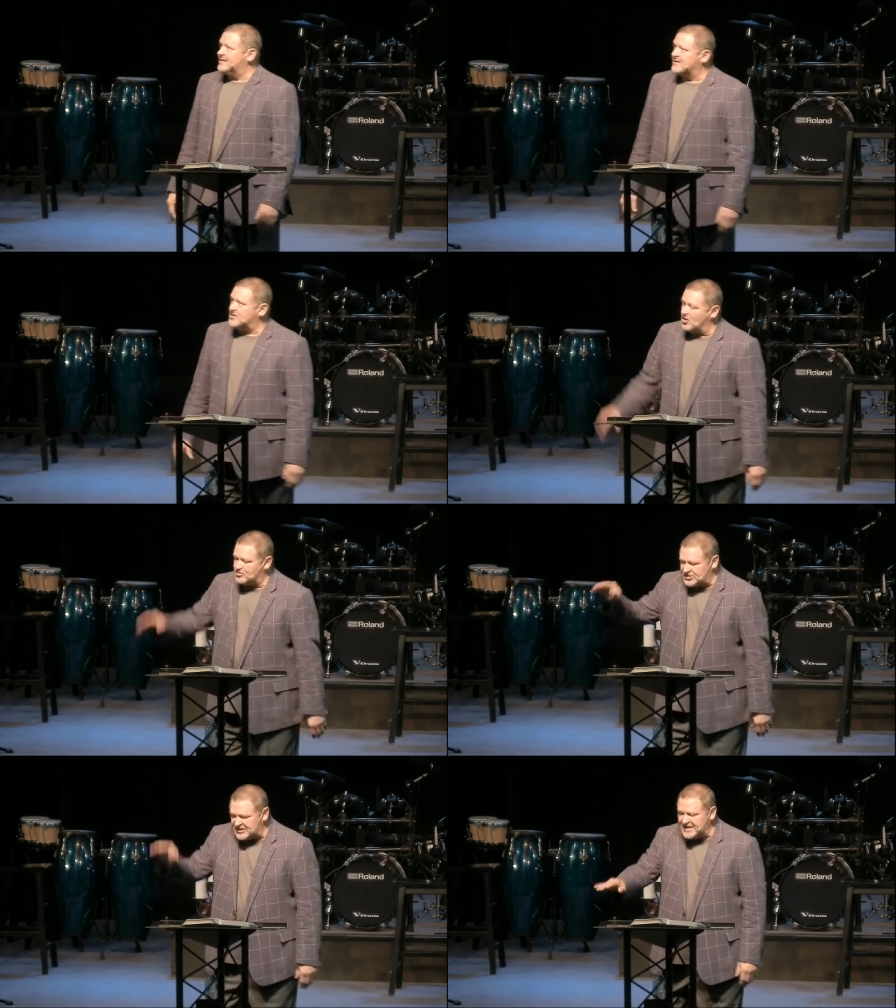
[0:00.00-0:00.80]
Go
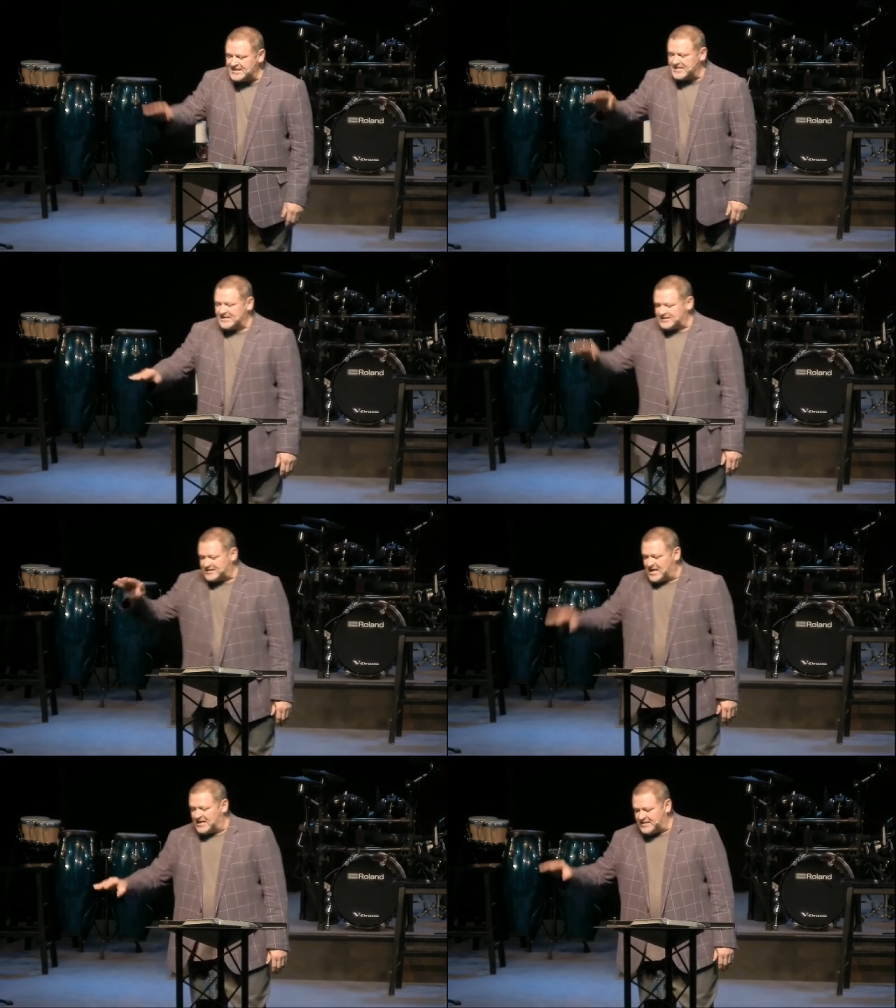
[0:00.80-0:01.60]
see this
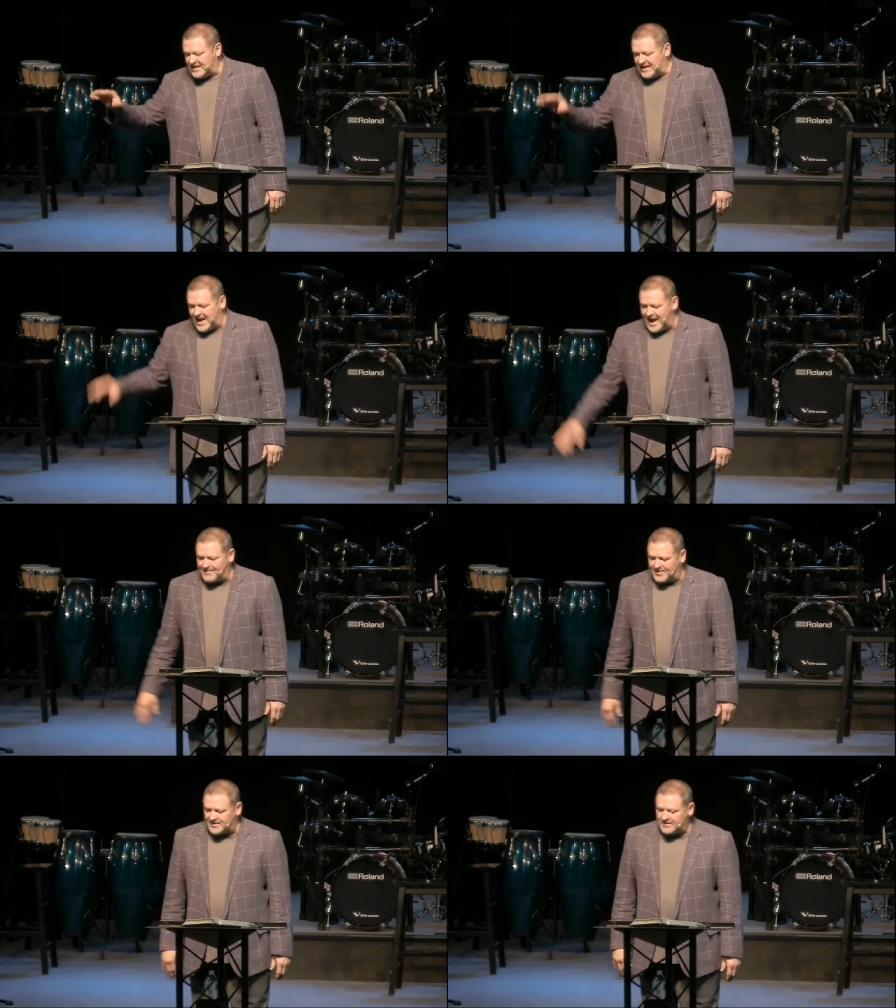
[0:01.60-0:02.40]
thing that had
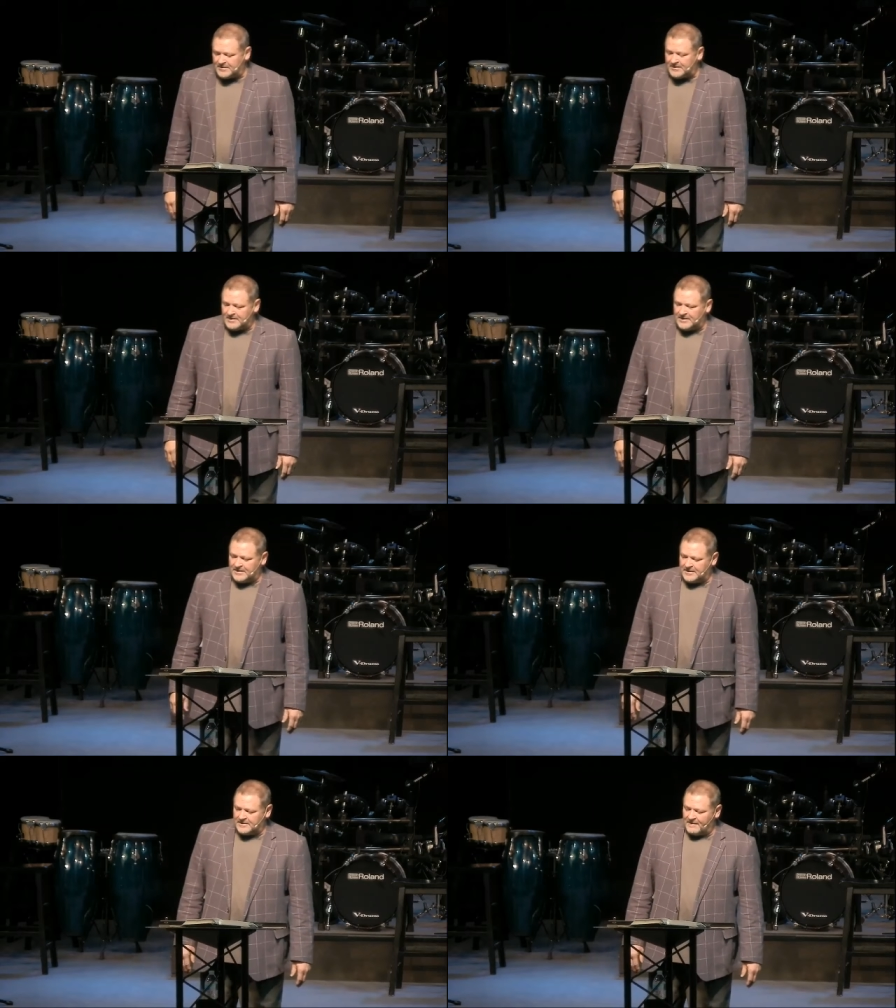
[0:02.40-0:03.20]
happened
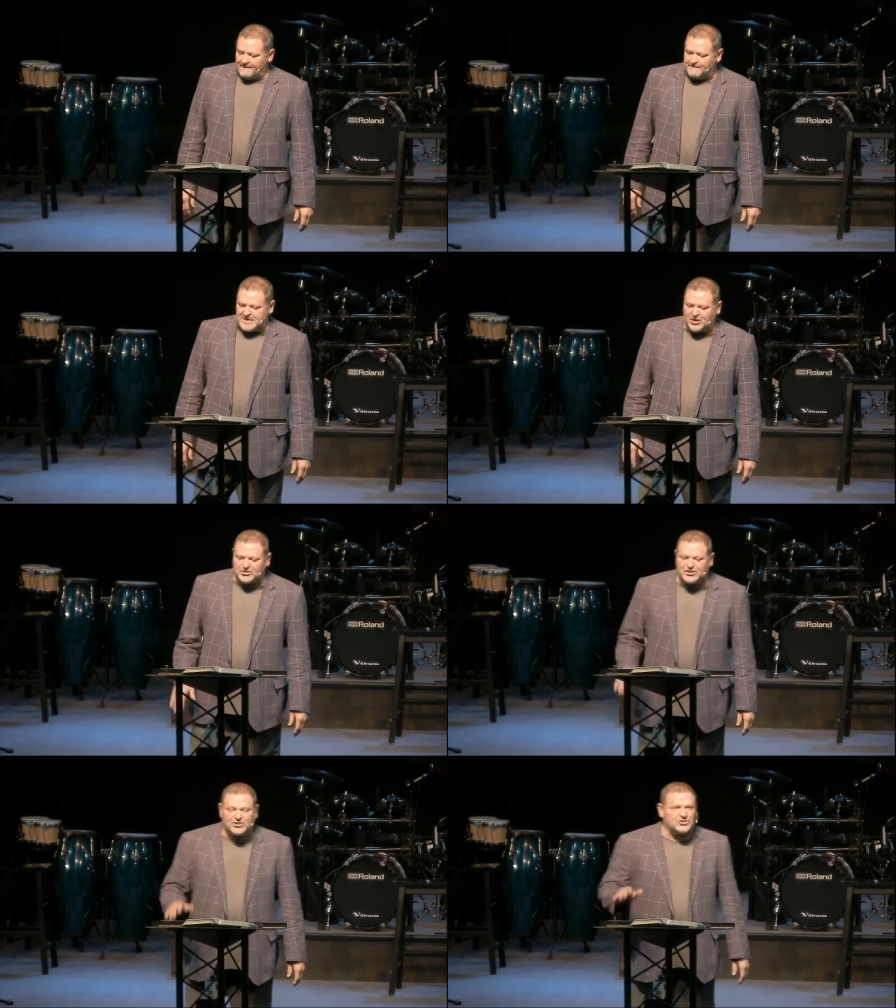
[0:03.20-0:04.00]
because
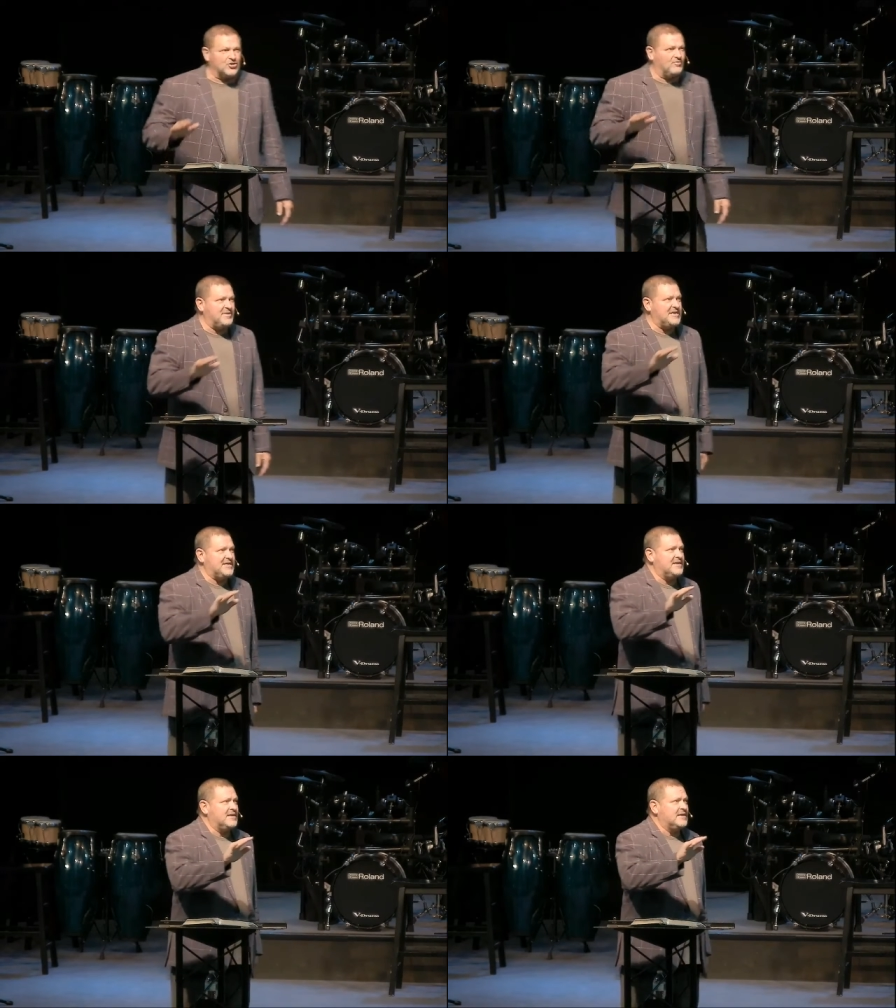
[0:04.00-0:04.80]
this is going to
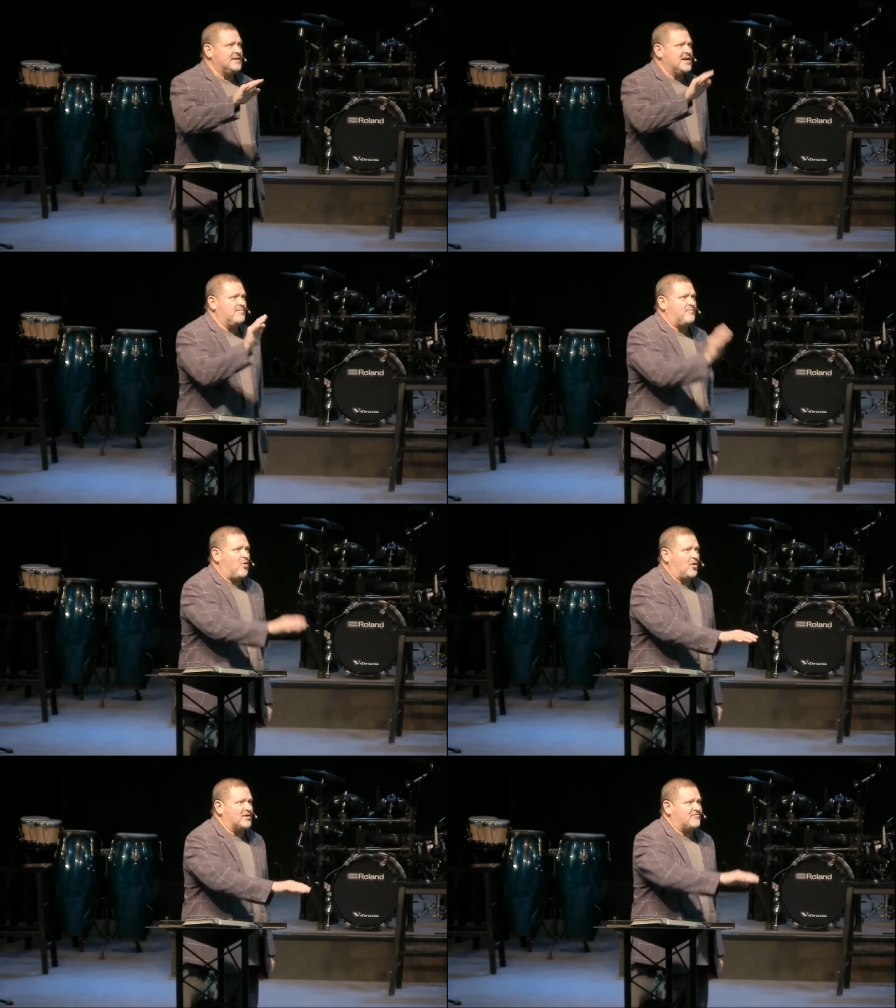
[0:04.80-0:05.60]
be
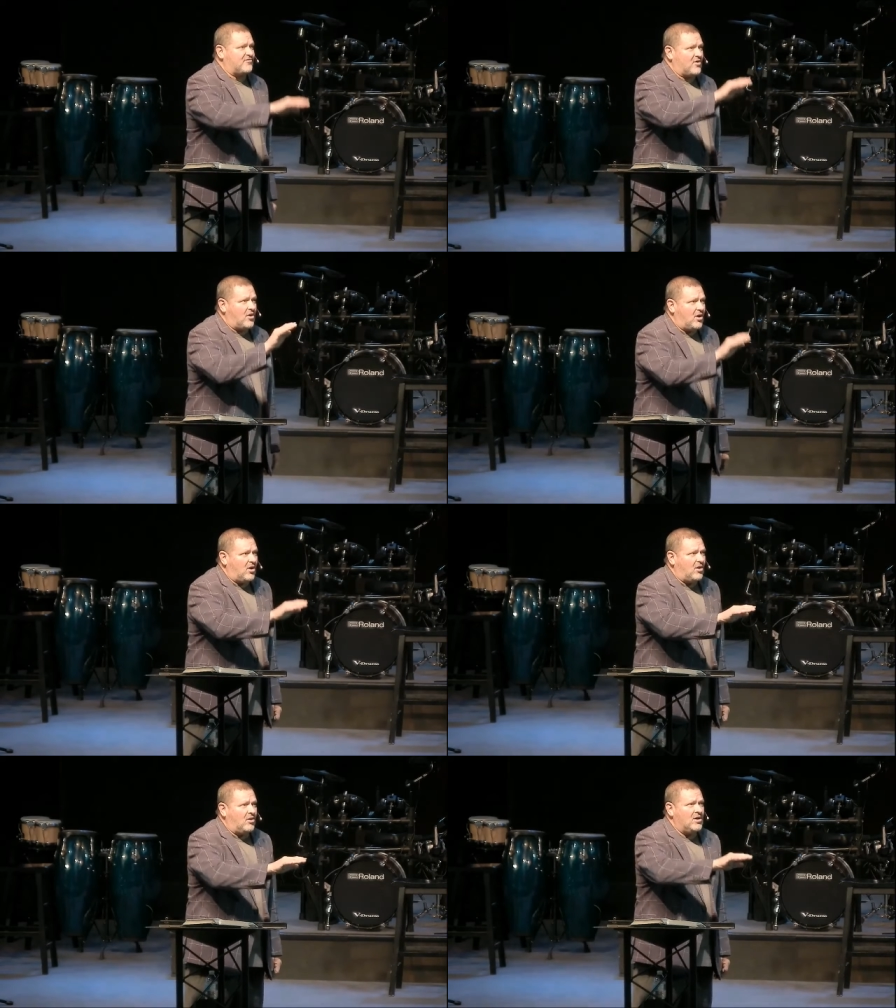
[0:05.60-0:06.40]
important for
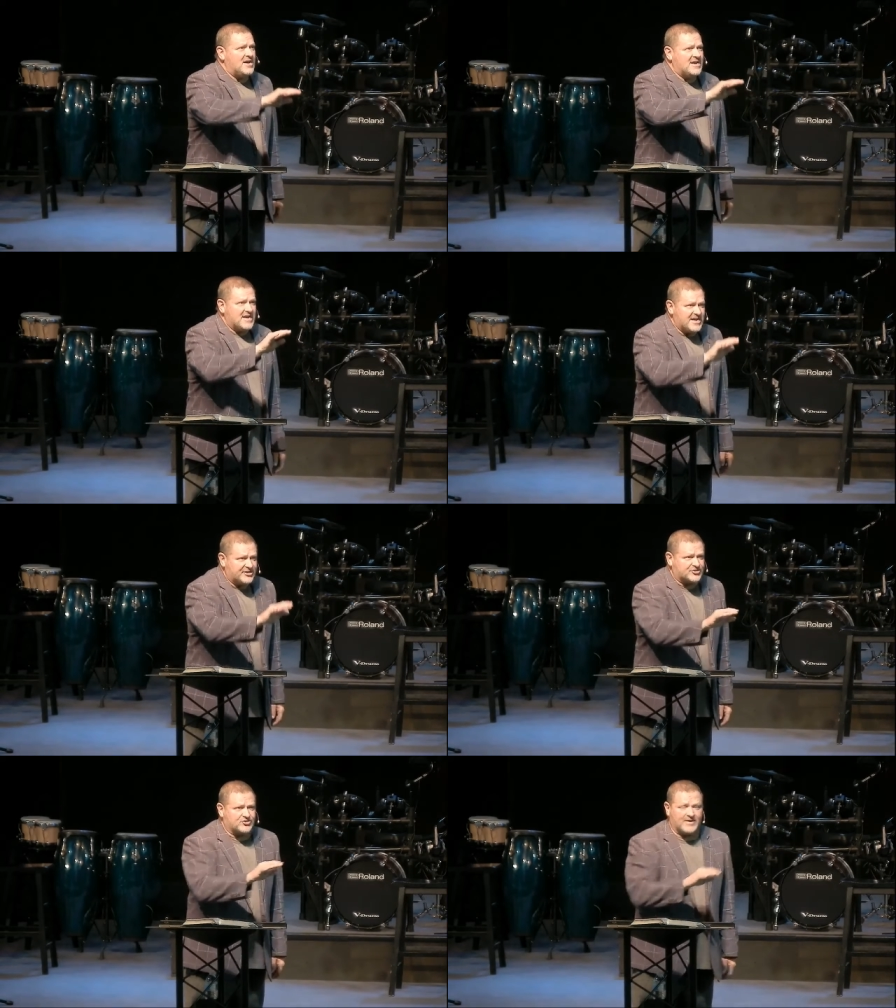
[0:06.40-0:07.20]
all
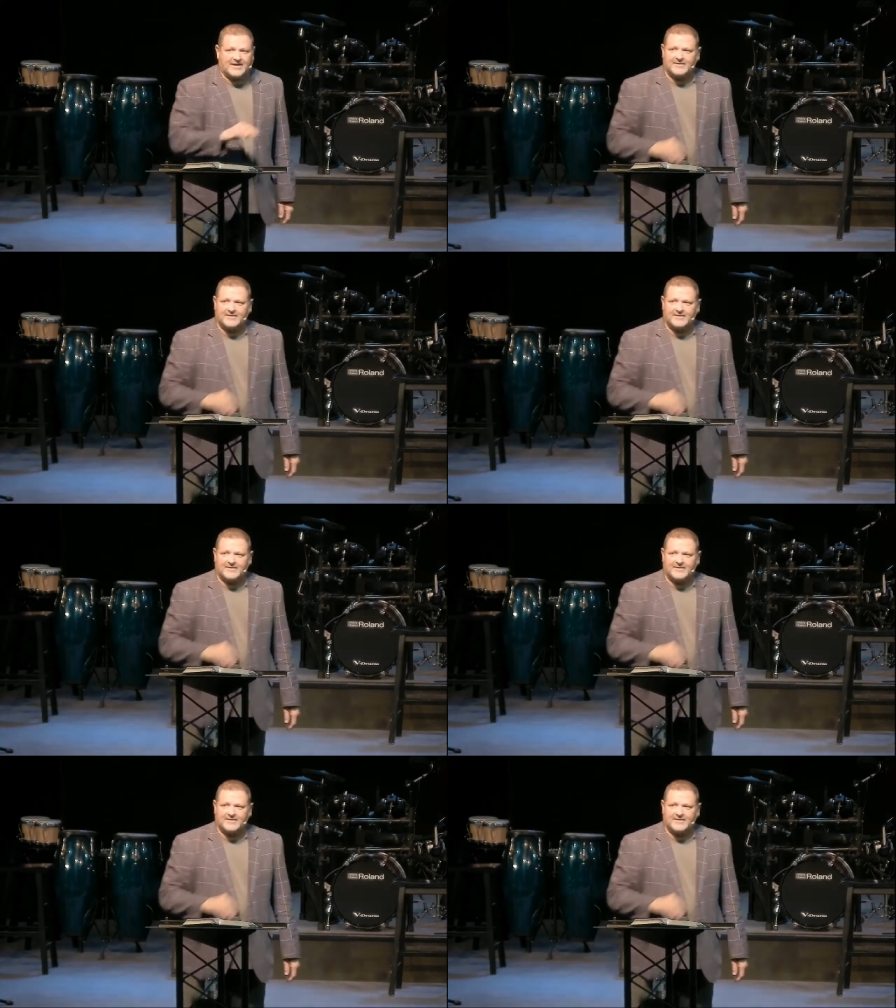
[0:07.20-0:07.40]
history.